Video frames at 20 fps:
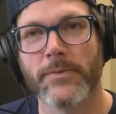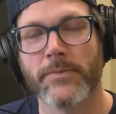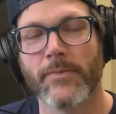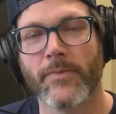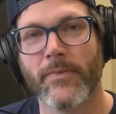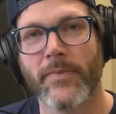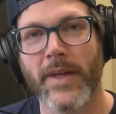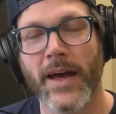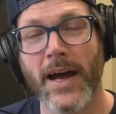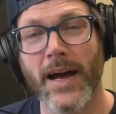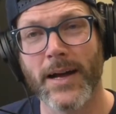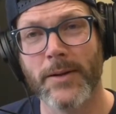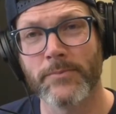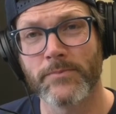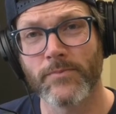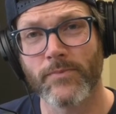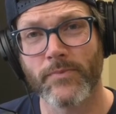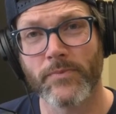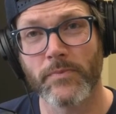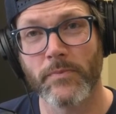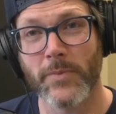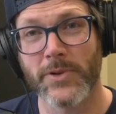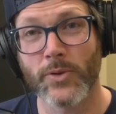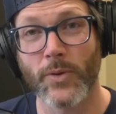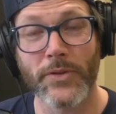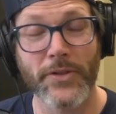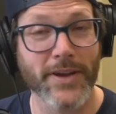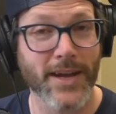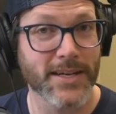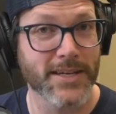Mm. Um, but the
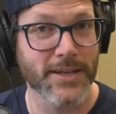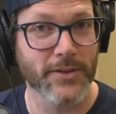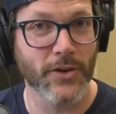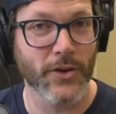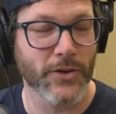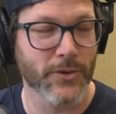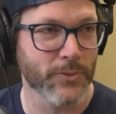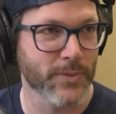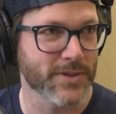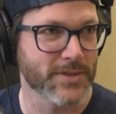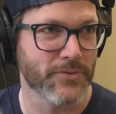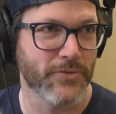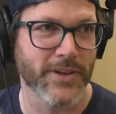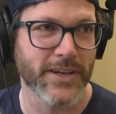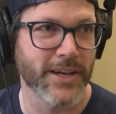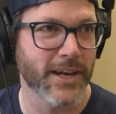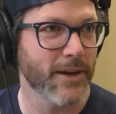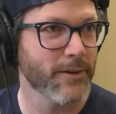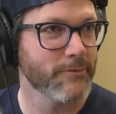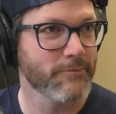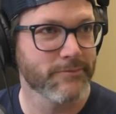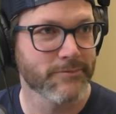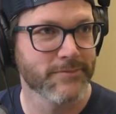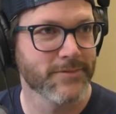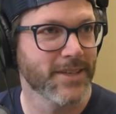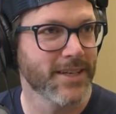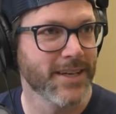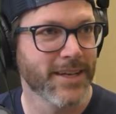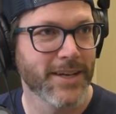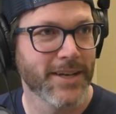one thing I did learn was video,
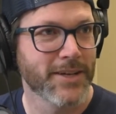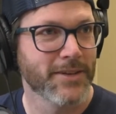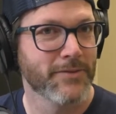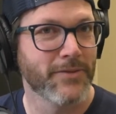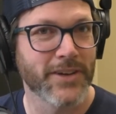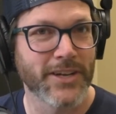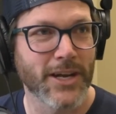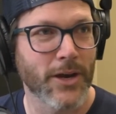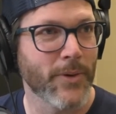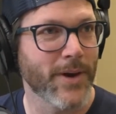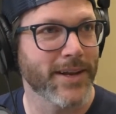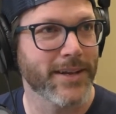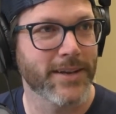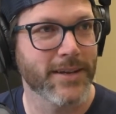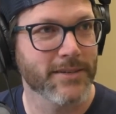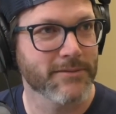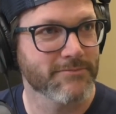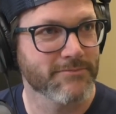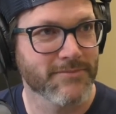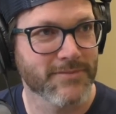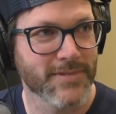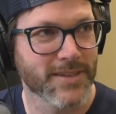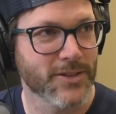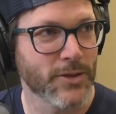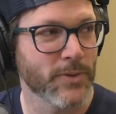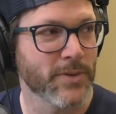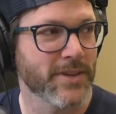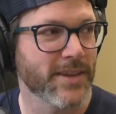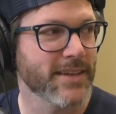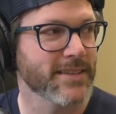video editing, yeah,
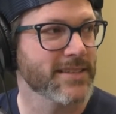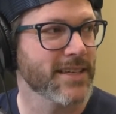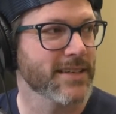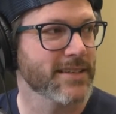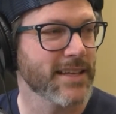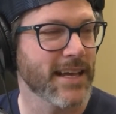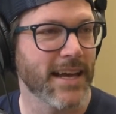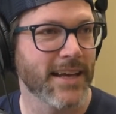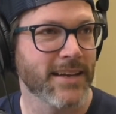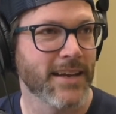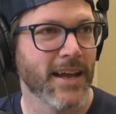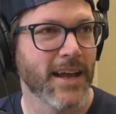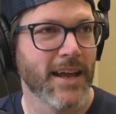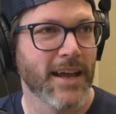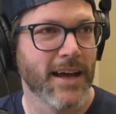you know, things like that.